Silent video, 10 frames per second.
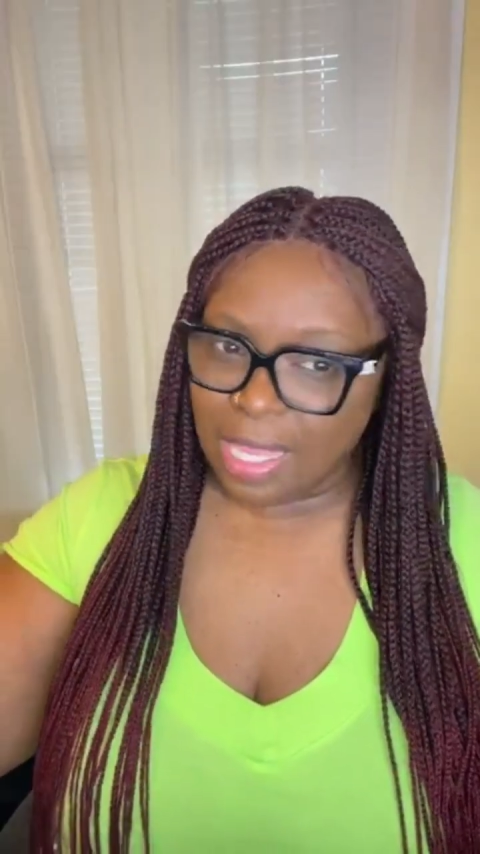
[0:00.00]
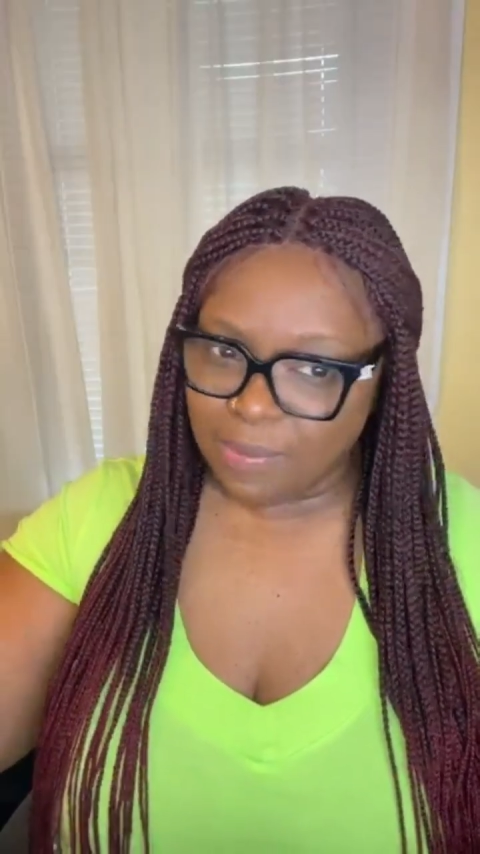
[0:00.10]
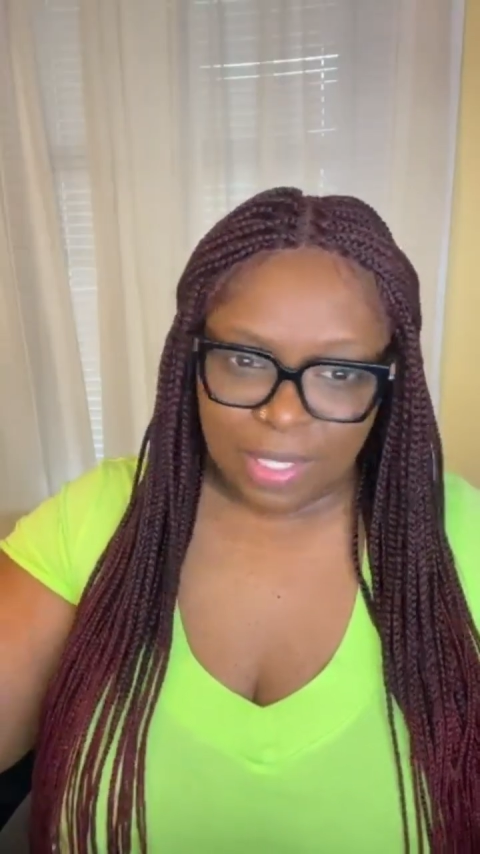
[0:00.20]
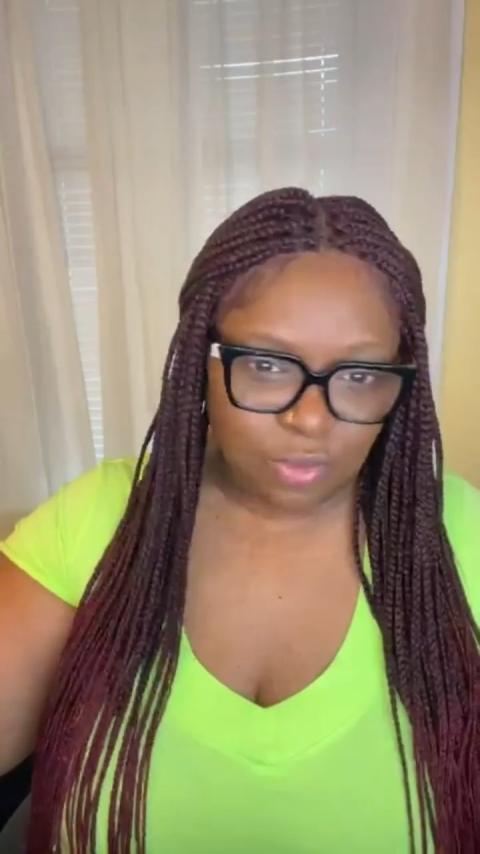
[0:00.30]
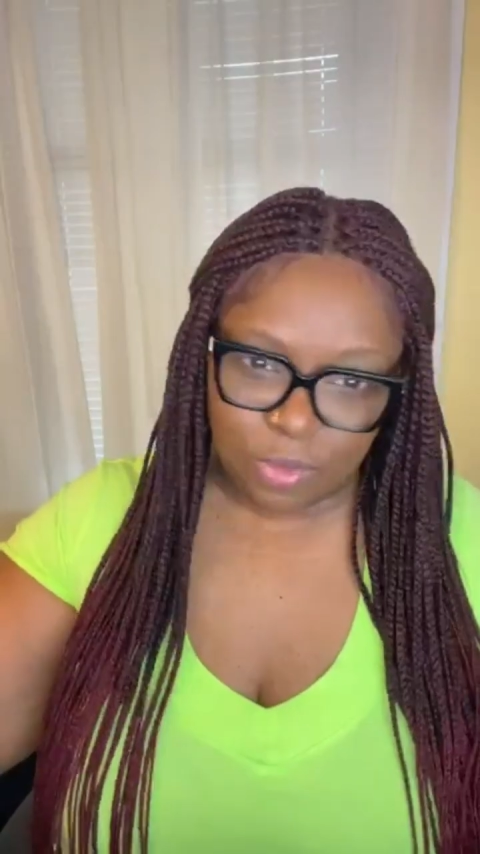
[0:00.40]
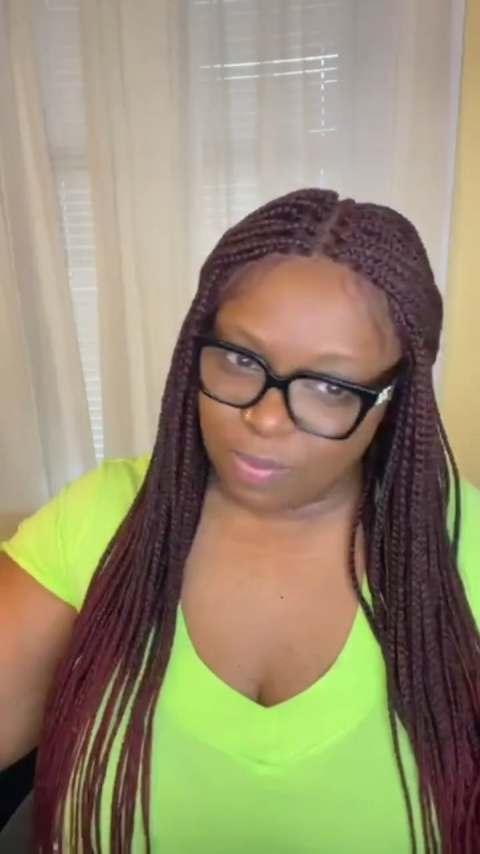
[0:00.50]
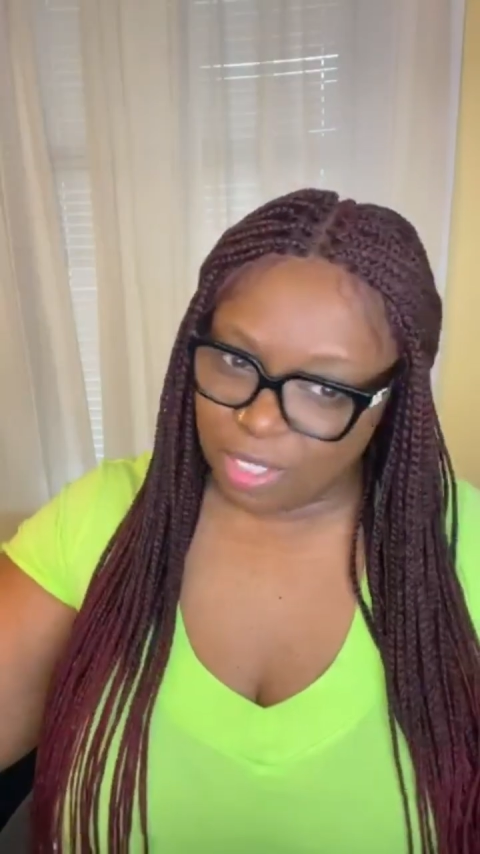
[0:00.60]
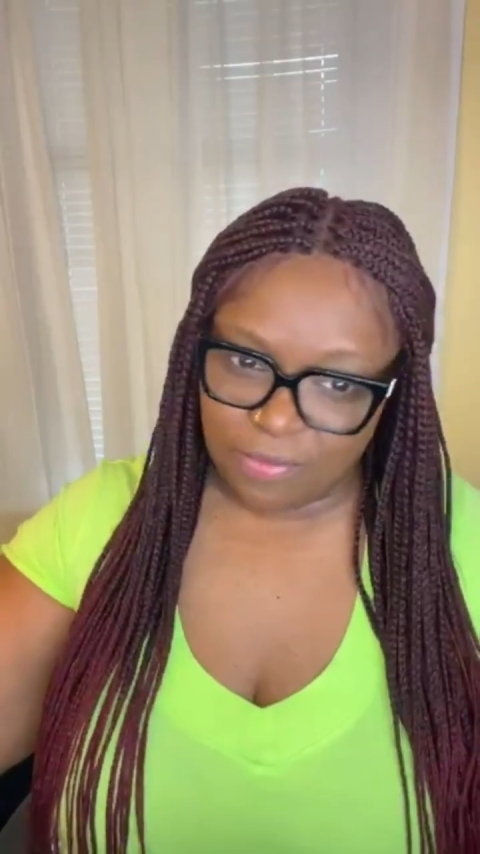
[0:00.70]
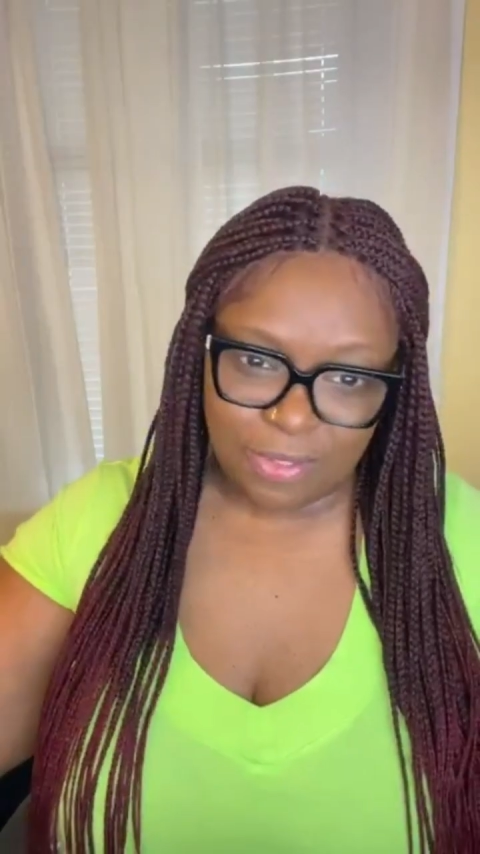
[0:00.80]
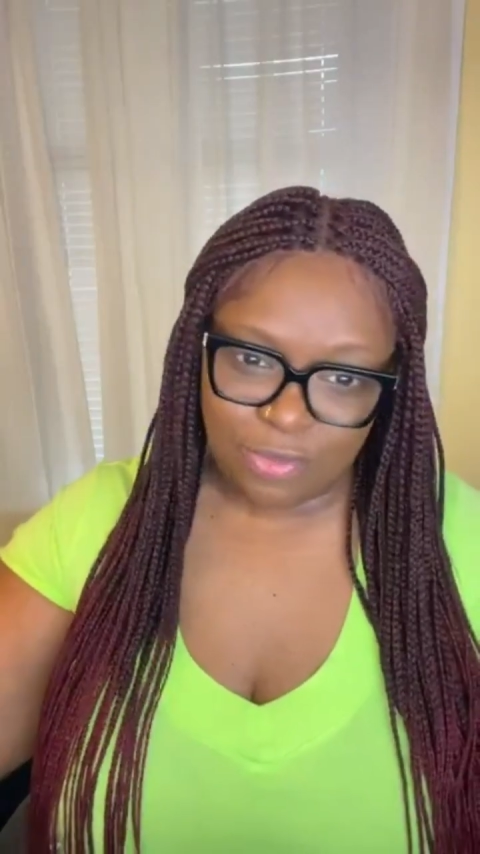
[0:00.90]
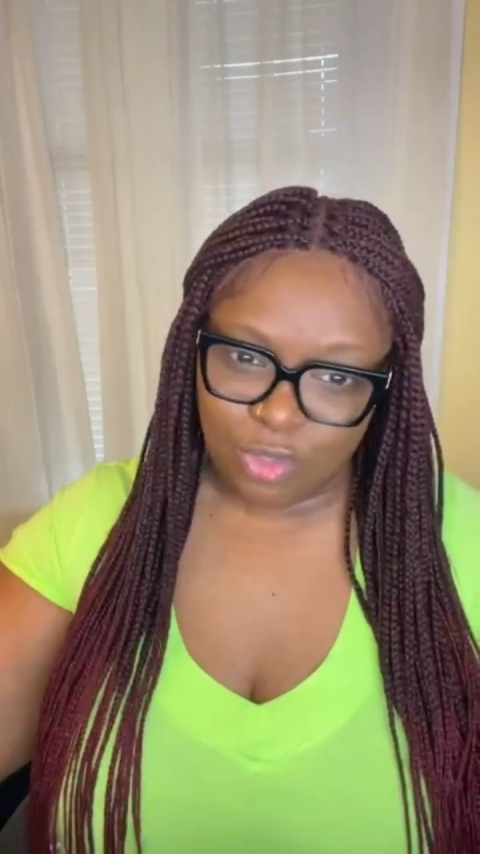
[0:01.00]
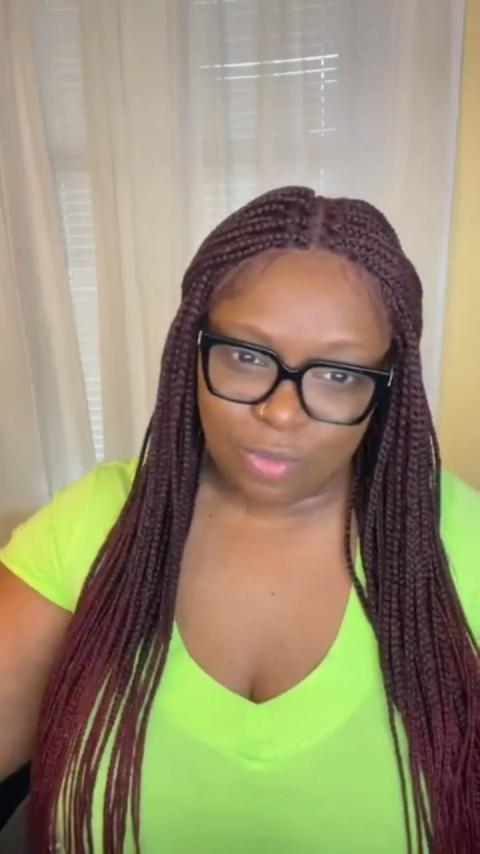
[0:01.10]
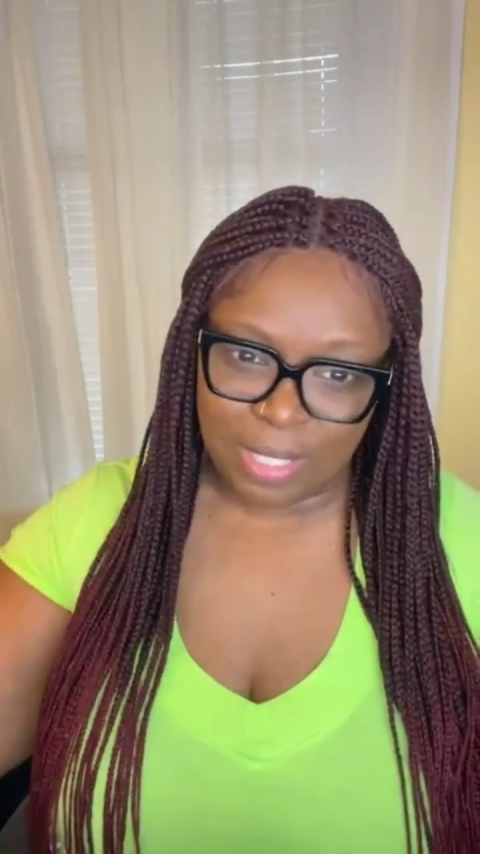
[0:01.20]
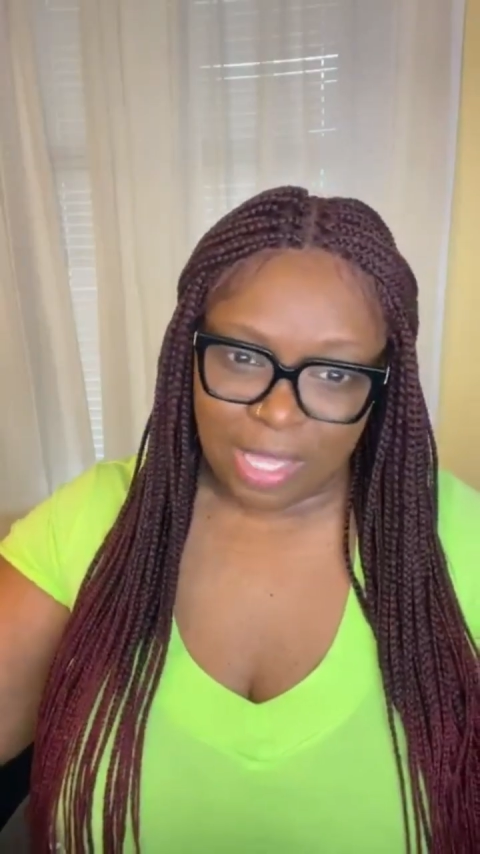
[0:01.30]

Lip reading: That beach was beautiful too,